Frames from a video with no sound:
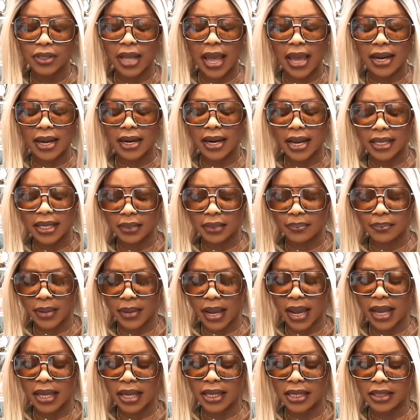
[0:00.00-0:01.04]
and
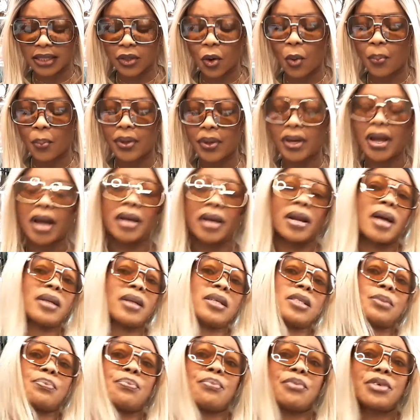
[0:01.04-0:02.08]
lesbians opening an
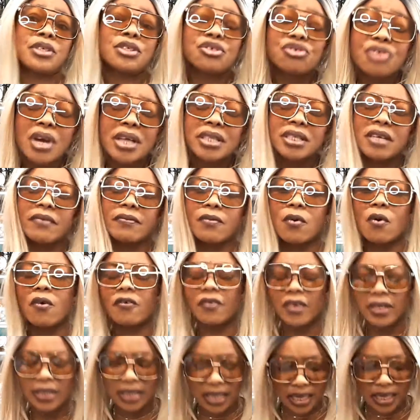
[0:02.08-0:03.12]
administrative
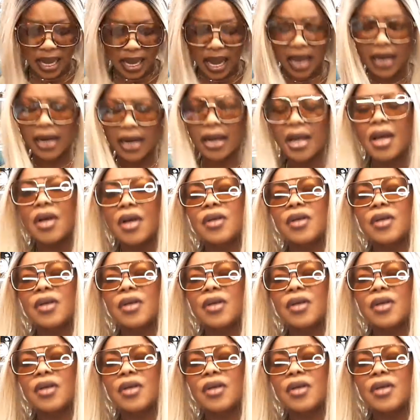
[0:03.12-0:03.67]
office in Ghana,